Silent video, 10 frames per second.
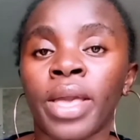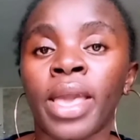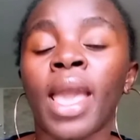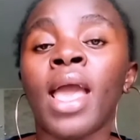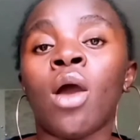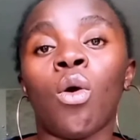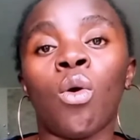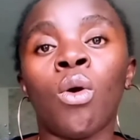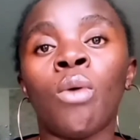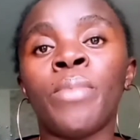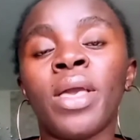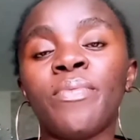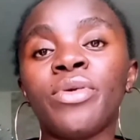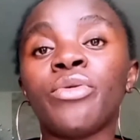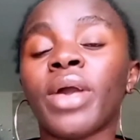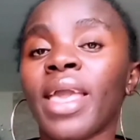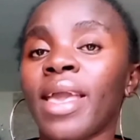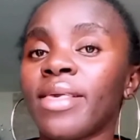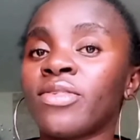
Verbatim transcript: hair or maybe your hair